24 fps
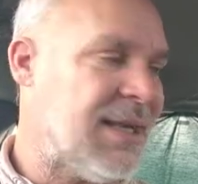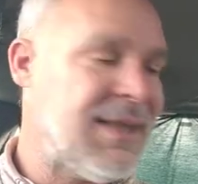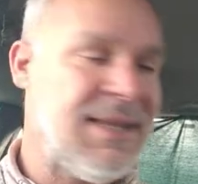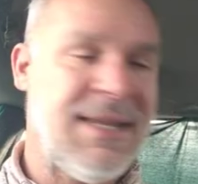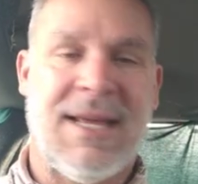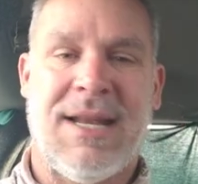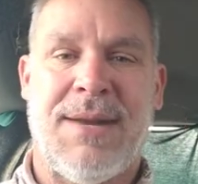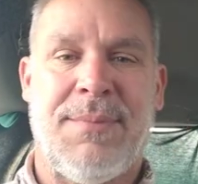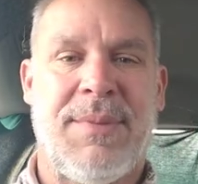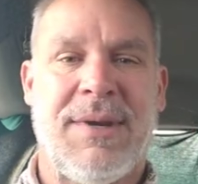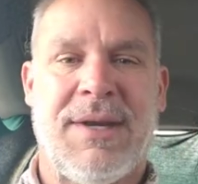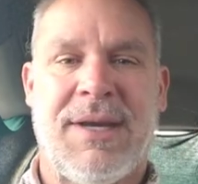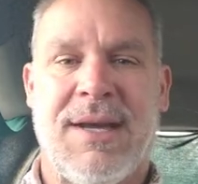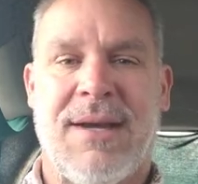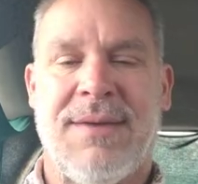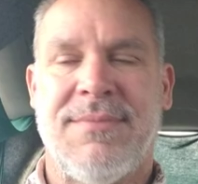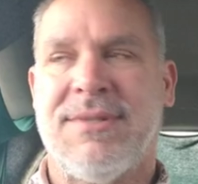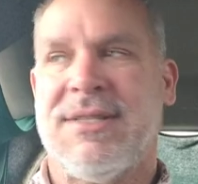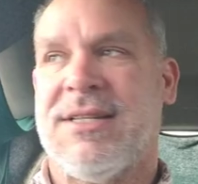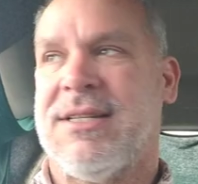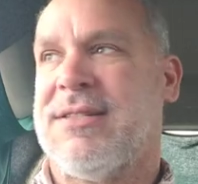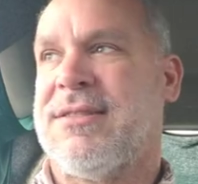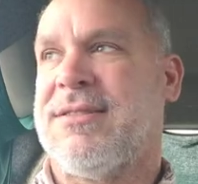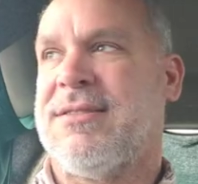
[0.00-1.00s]
And then it
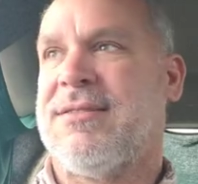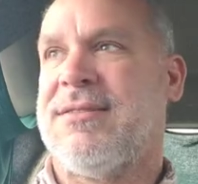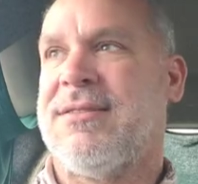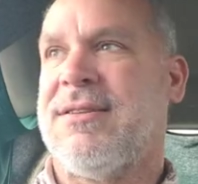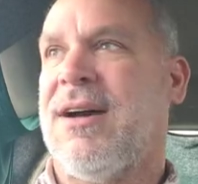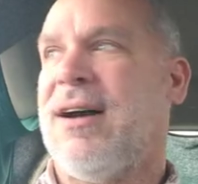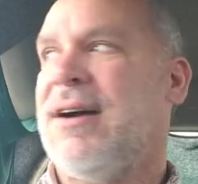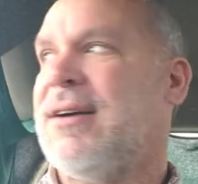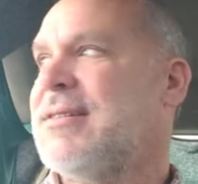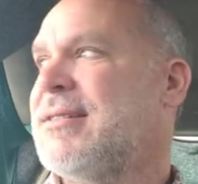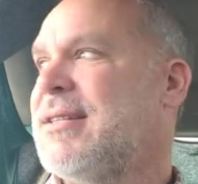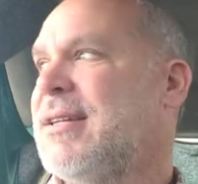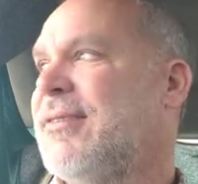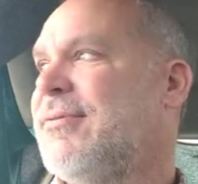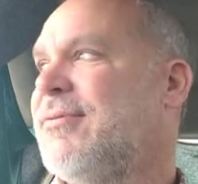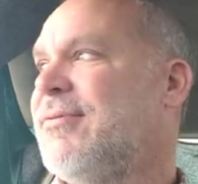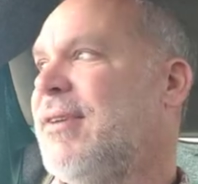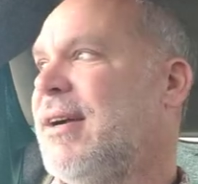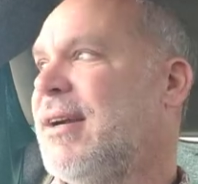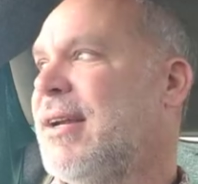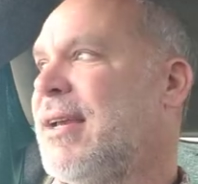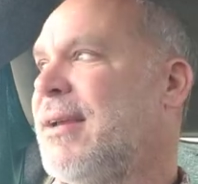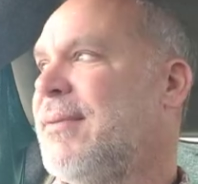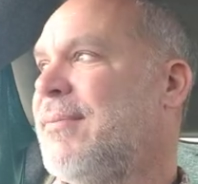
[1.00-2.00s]
becomes this toxic
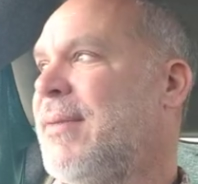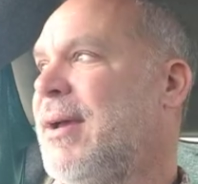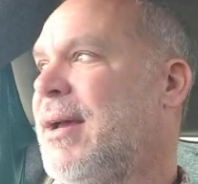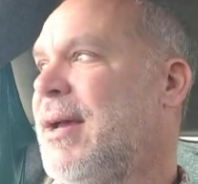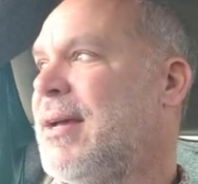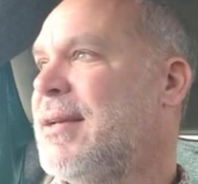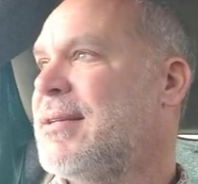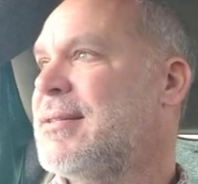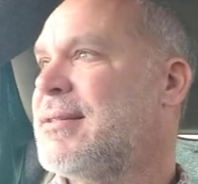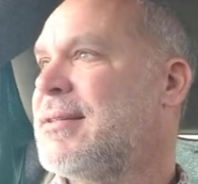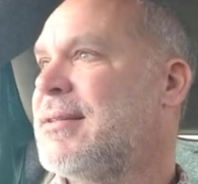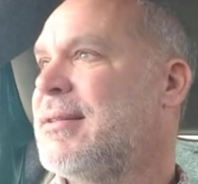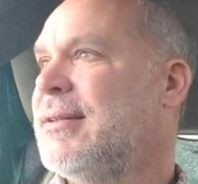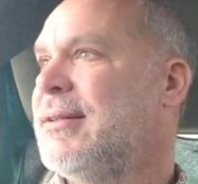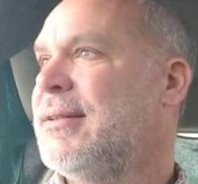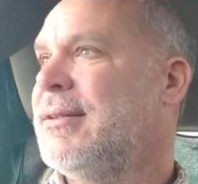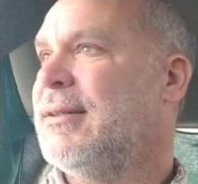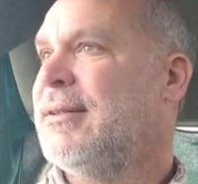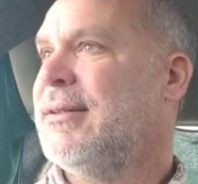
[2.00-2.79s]
fucking mess.